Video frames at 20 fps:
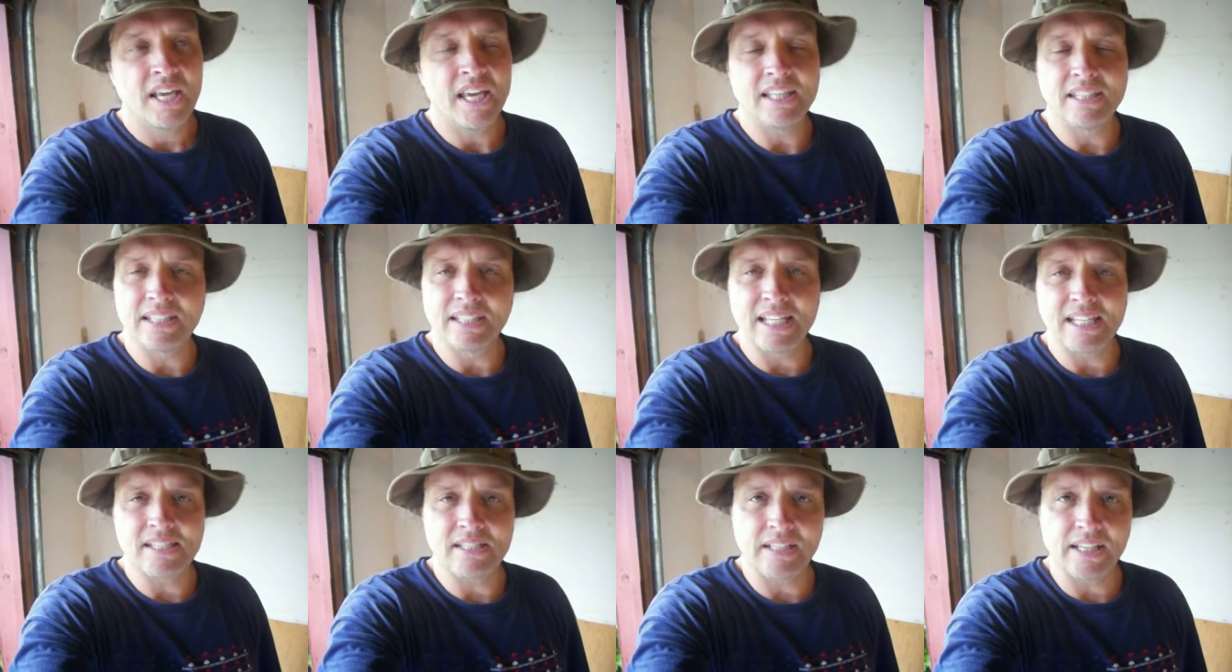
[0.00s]
and the
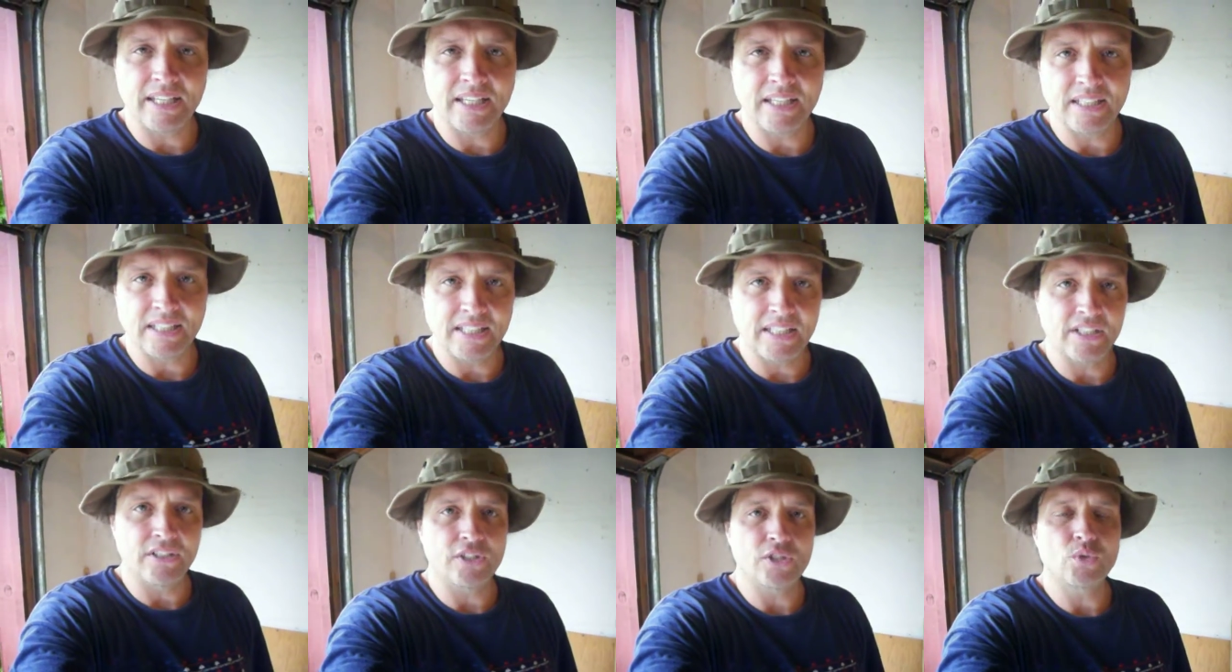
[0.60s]
less
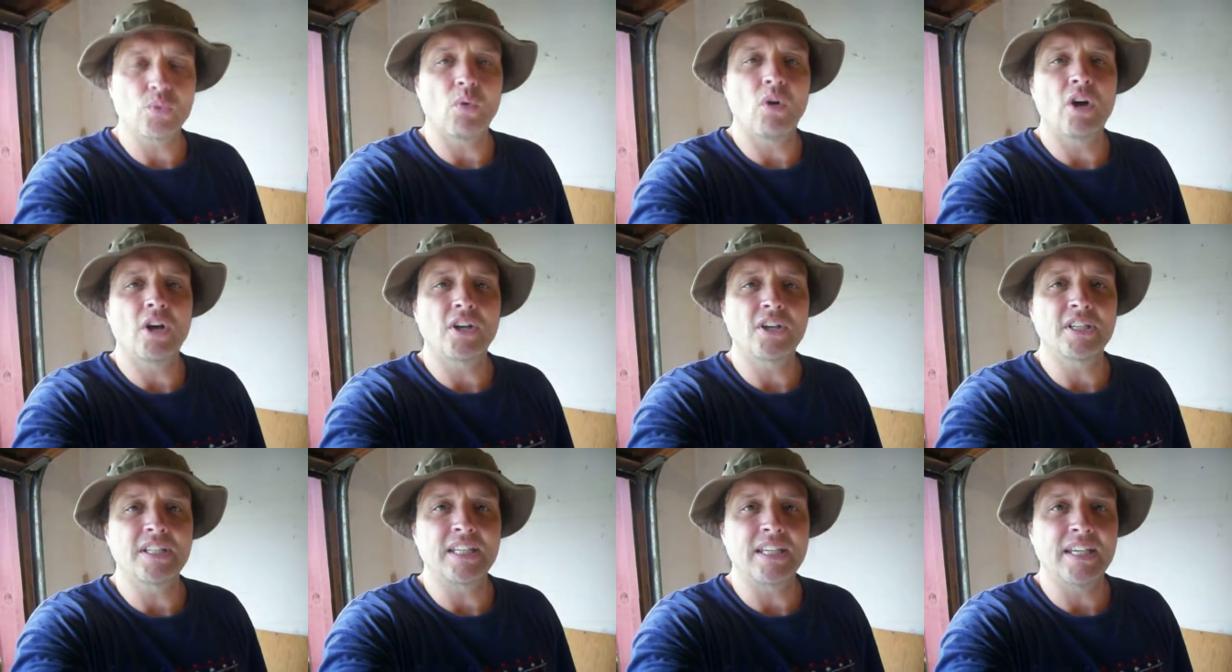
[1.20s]
likely there is
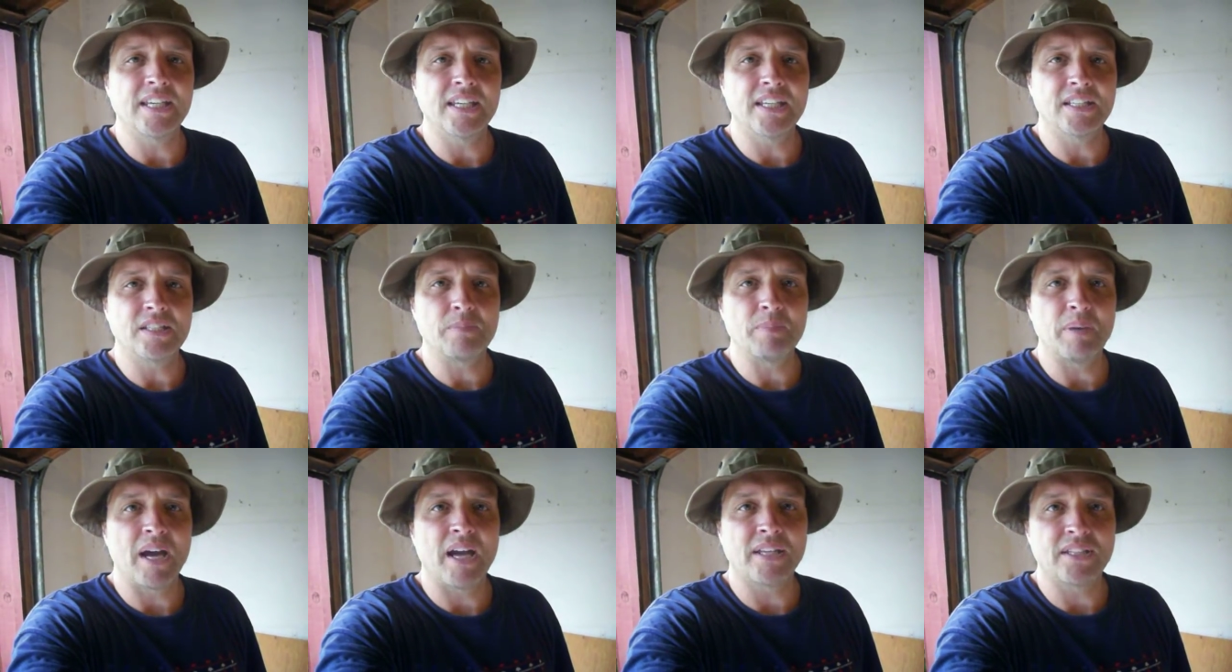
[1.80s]
water to
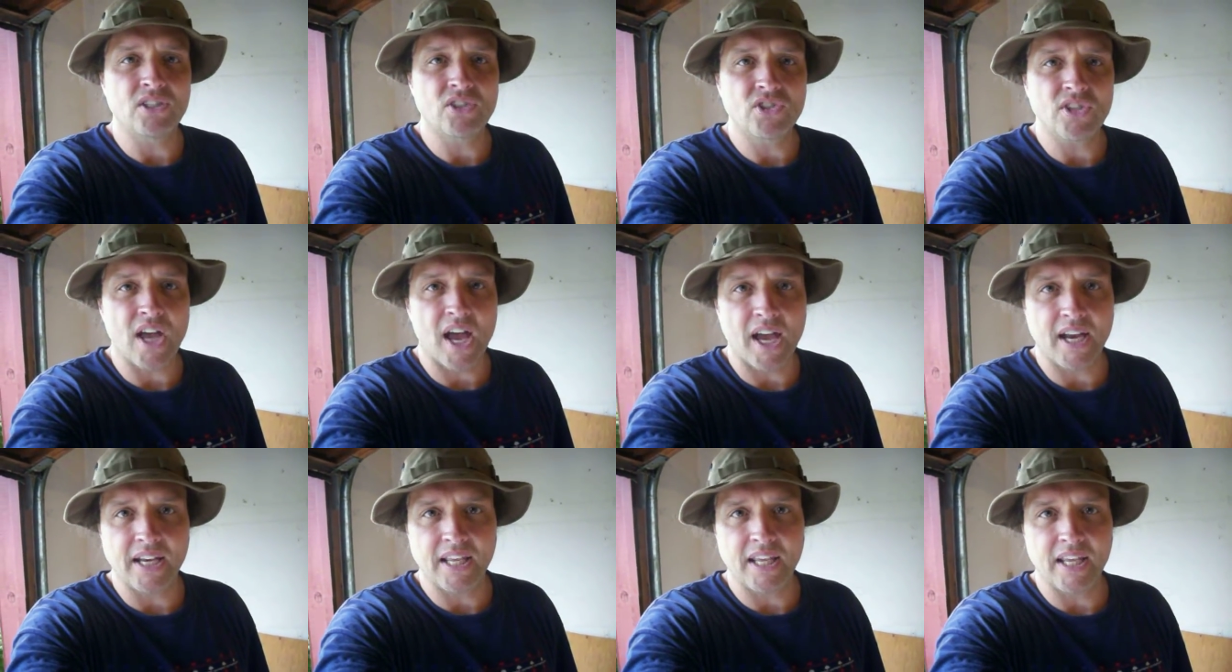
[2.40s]
get behind the
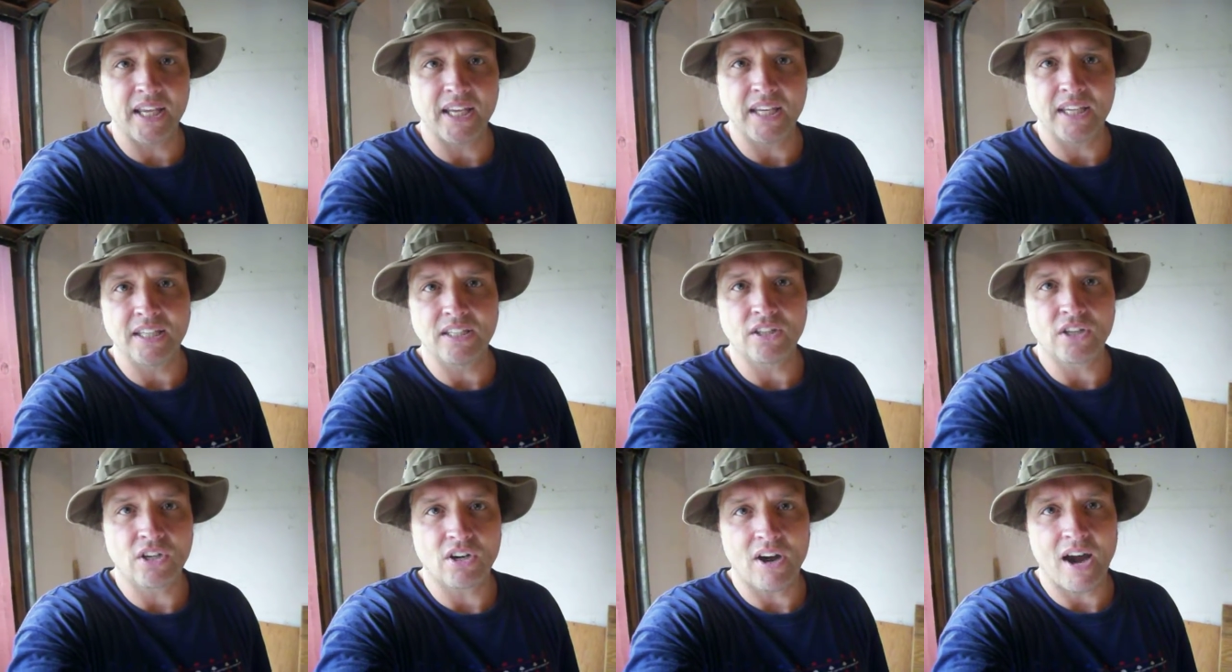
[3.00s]
siding,
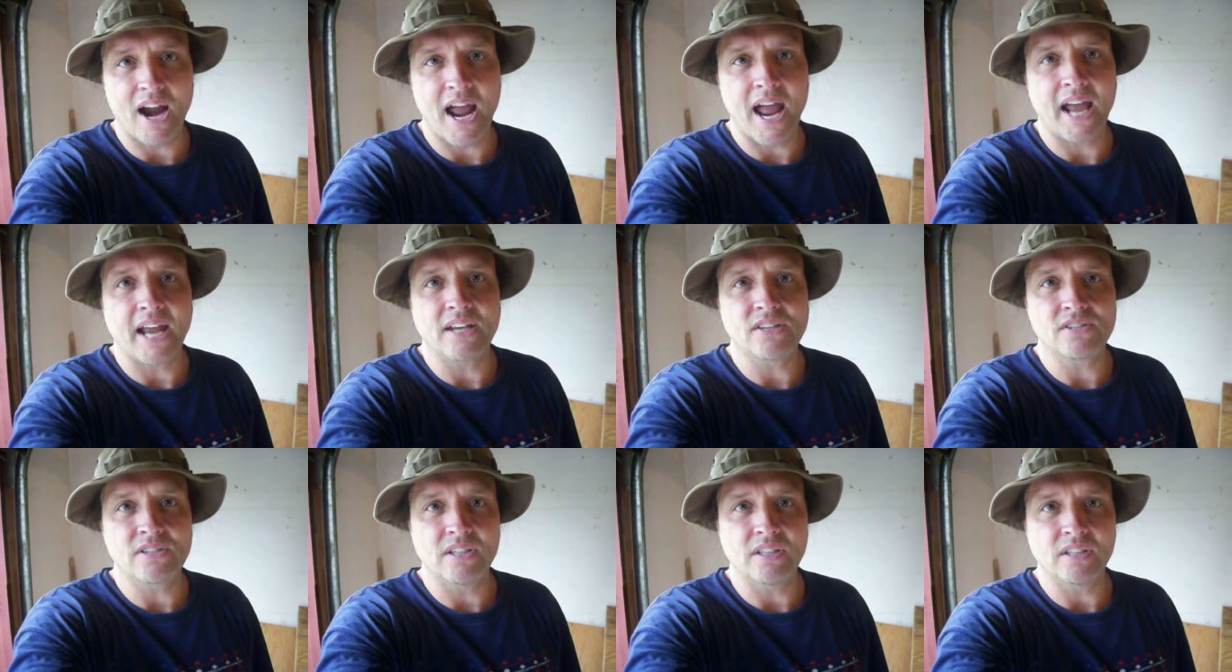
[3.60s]
in the
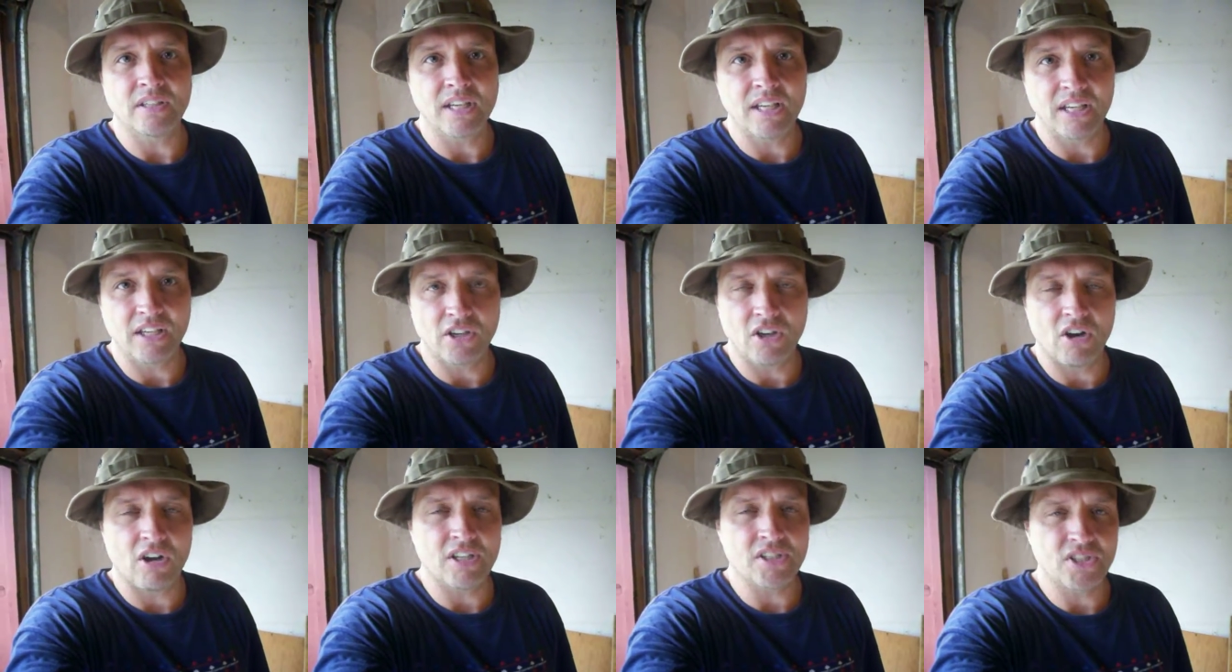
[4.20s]
cracks, and,
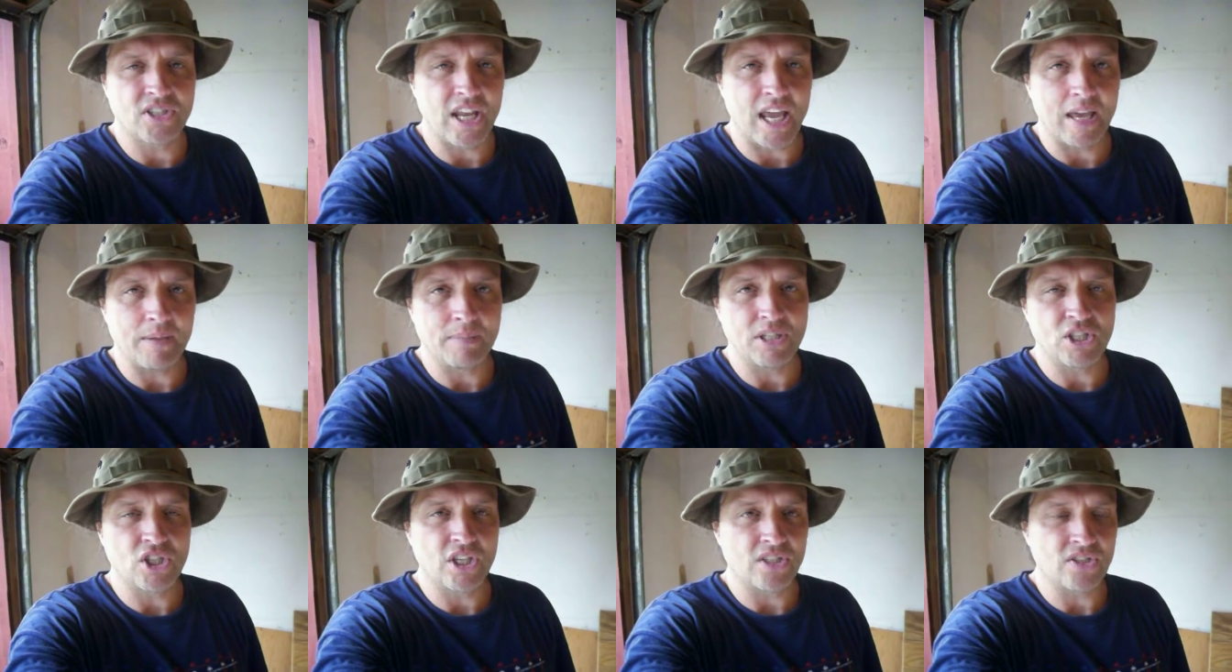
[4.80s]
and cause
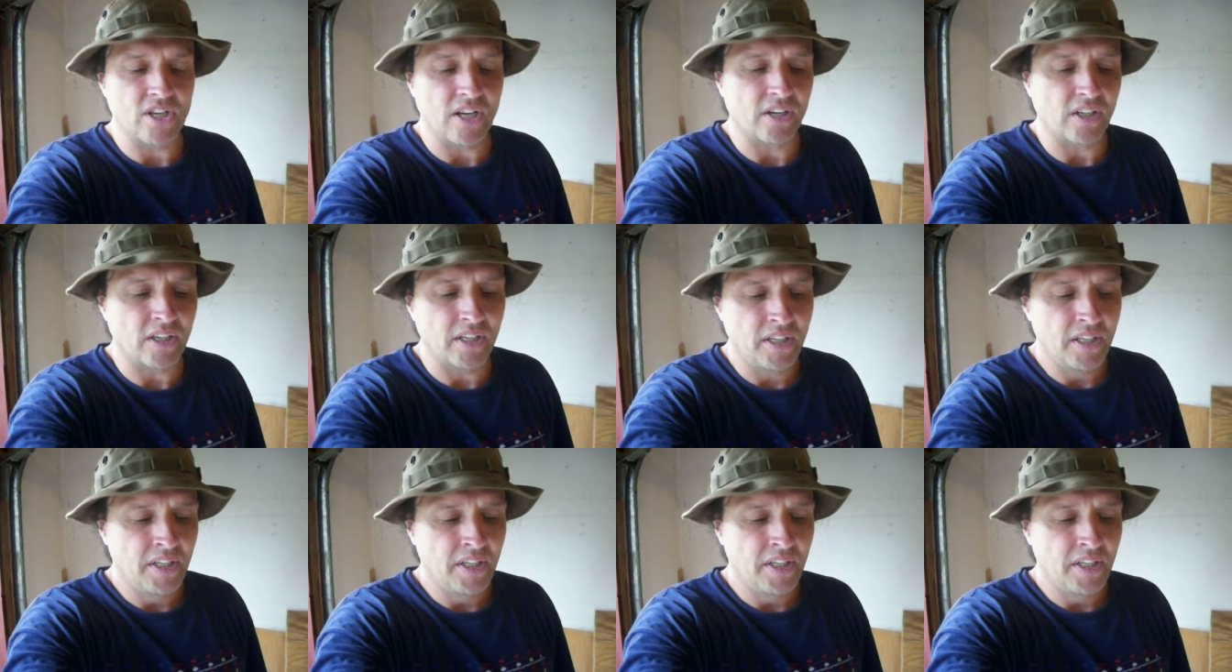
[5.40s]
damage, etc.